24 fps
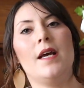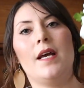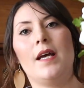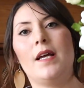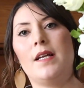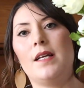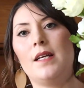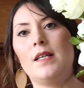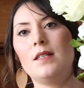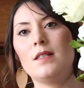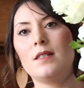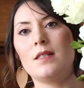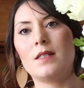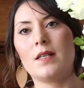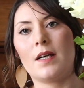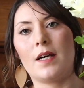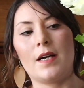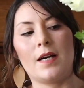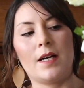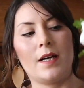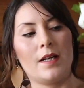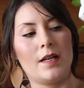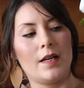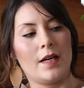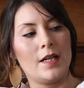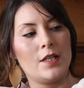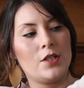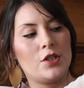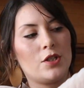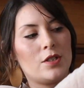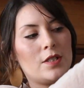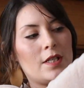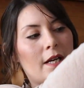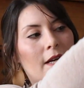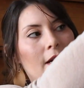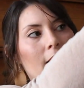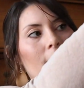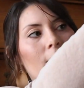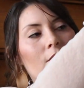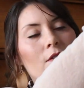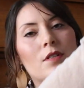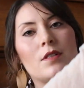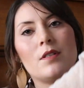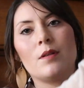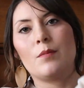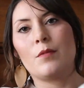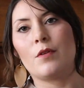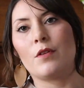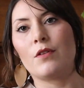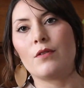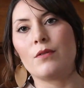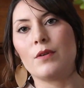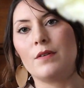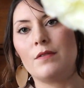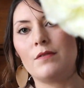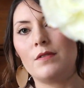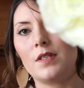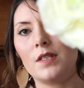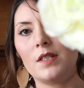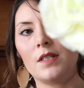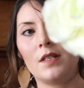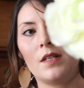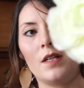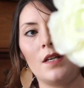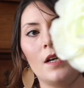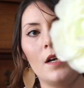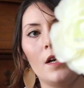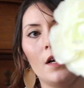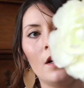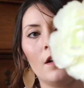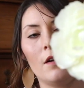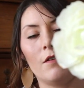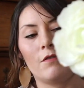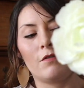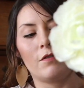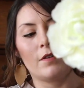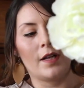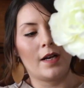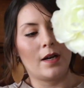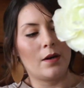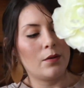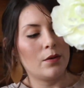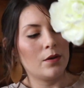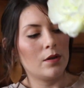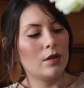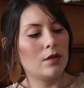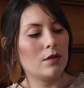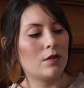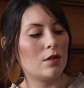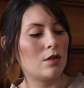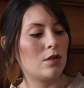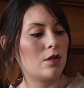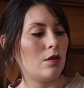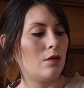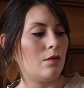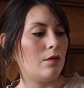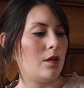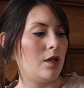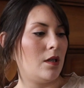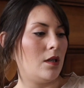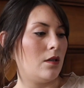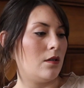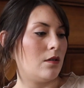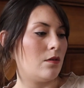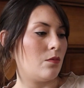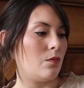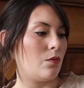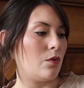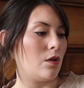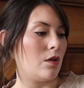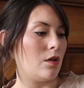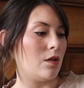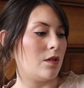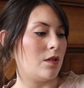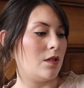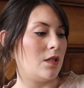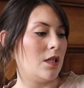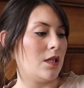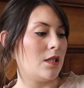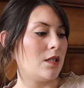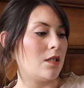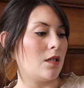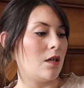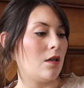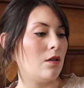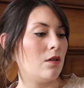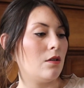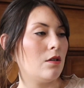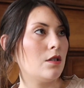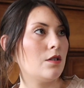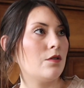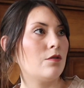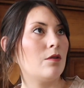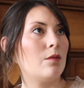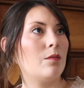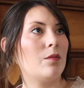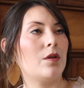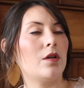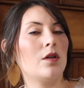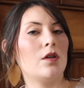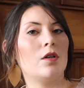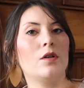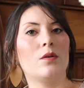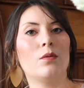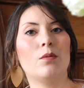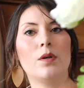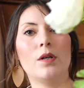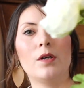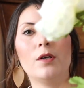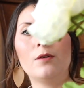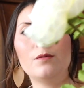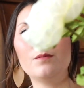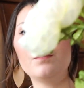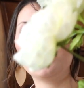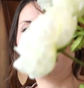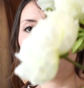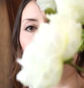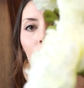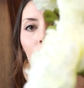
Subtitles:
And inside I just have some thrifted flowers. So these were $6 from the Goodwill.